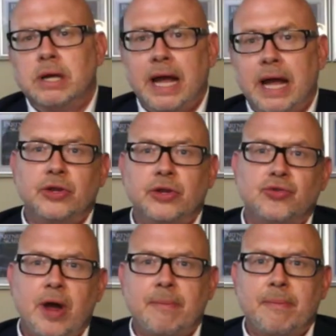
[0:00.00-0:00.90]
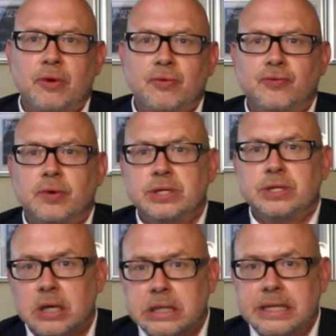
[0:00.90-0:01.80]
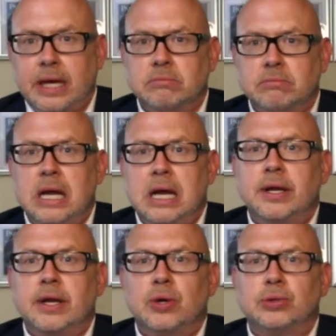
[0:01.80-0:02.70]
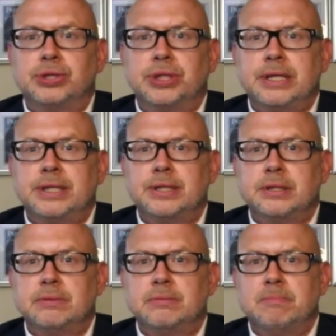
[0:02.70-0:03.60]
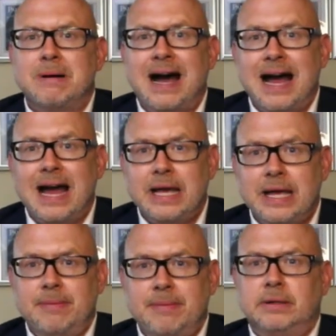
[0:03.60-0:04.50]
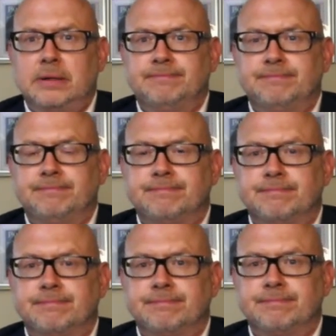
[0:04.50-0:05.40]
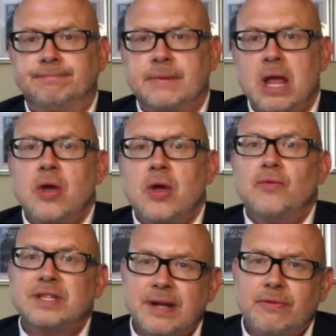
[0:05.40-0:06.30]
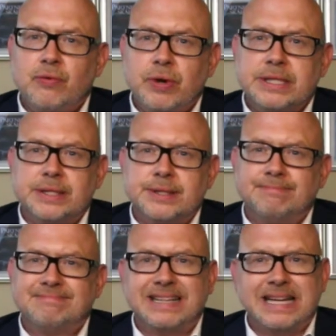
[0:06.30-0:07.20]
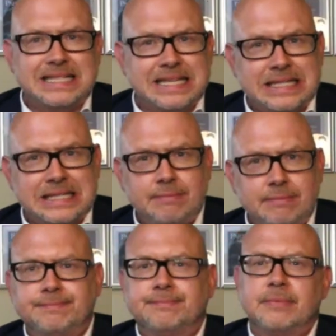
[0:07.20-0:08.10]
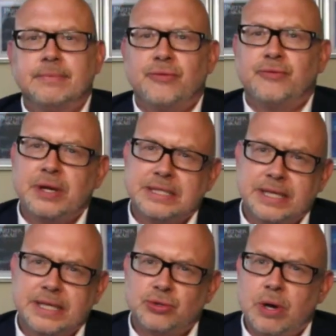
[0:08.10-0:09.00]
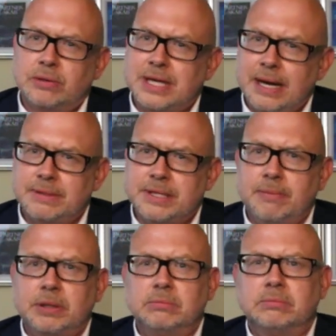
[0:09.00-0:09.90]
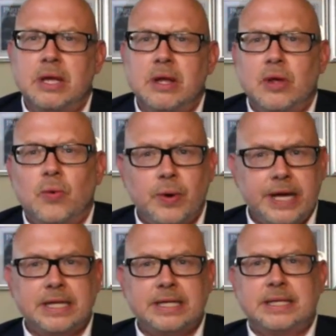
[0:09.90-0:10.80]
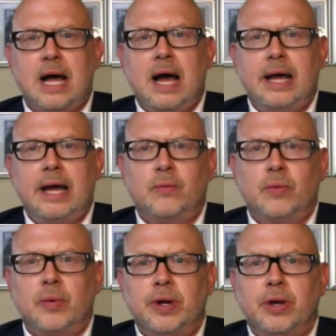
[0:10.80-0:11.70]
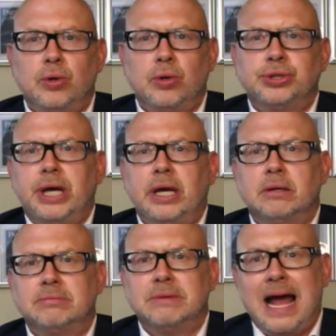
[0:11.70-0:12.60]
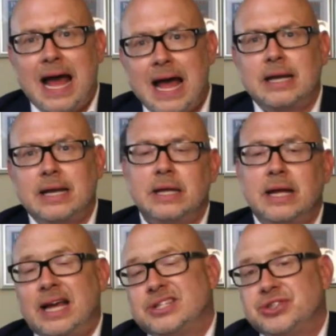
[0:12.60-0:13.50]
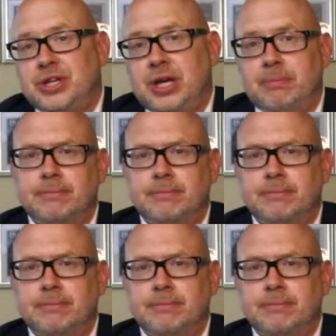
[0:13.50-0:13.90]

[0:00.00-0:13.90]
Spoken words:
in the trap of conducting negotiation by email. For several reasons. It's easy, it fits into our timetable, we decide when we negotiate, and it's cheap.